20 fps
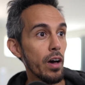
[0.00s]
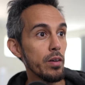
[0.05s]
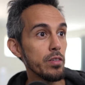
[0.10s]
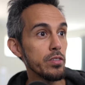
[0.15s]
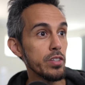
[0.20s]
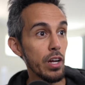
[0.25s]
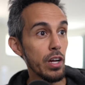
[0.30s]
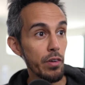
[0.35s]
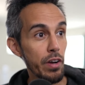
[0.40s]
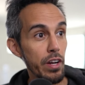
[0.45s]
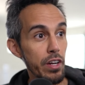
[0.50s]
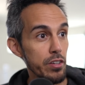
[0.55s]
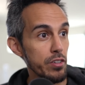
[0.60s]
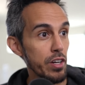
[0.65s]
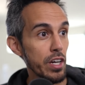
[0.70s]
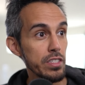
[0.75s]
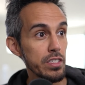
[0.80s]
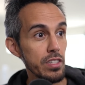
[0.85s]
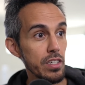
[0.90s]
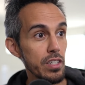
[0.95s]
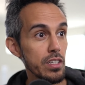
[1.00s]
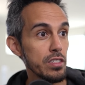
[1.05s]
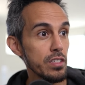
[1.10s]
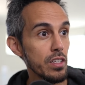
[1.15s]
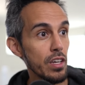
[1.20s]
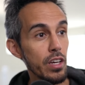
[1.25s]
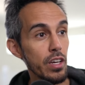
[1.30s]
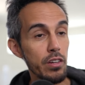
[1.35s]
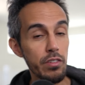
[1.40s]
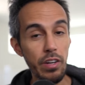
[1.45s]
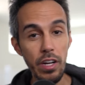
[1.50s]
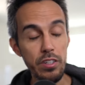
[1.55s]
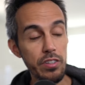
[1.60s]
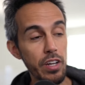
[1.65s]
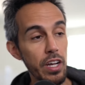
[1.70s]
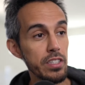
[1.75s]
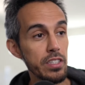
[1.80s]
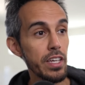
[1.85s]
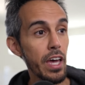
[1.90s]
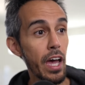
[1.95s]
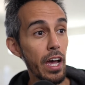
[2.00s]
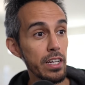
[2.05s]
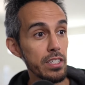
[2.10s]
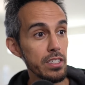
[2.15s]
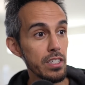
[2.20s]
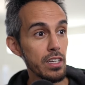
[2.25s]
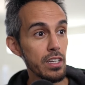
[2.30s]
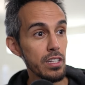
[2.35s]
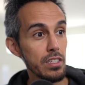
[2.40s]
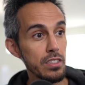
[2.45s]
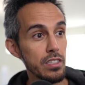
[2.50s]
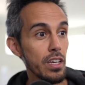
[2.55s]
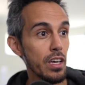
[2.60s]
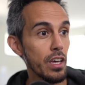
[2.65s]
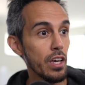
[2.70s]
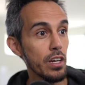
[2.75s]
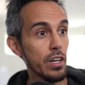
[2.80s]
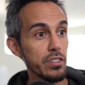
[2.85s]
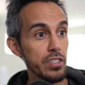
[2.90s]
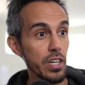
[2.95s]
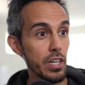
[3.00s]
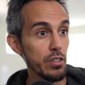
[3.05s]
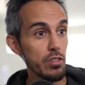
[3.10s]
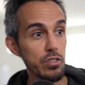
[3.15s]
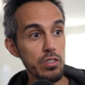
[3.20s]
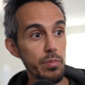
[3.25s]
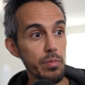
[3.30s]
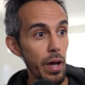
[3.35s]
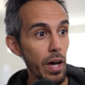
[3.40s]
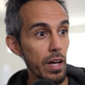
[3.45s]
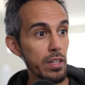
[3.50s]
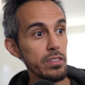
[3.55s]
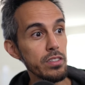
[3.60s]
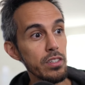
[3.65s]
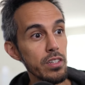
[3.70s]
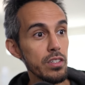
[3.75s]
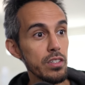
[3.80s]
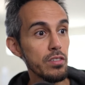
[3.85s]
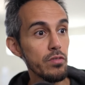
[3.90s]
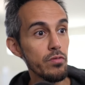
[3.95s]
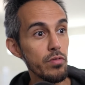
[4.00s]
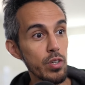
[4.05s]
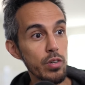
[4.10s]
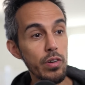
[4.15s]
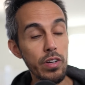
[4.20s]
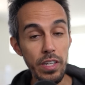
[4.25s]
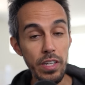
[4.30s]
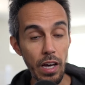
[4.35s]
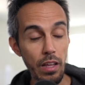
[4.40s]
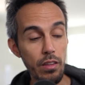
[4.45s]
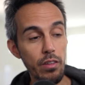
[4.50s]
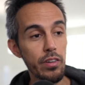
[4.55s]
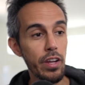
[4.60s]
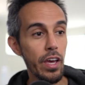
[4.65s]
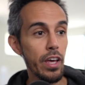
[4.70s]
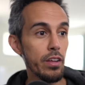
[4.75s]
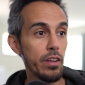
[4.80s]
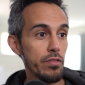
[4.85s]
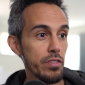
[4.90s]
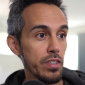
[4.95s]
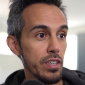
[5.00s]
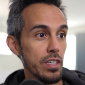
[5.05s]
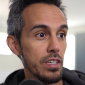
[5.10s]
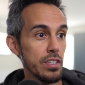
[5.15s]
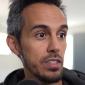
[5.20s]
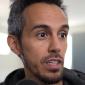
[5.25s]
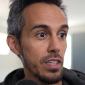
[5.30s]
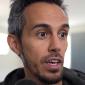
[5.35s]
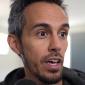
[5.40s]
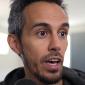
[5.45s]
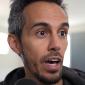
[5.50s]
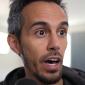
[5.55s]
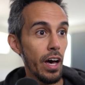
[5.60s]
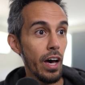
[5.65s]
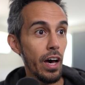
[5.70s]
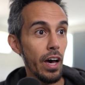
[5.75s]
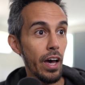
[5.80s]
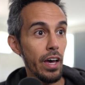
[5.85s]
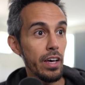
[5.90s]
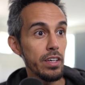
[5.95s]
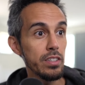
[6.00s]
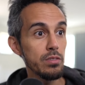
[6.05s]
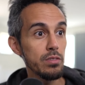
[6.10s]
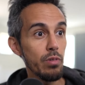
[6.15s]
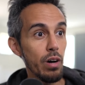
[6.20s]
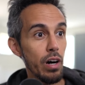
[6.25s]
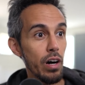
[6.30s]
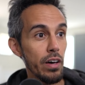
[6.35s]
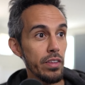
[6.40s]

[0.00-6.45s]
Generate addresses, create transactions, check user balances, view and download NFTs as well.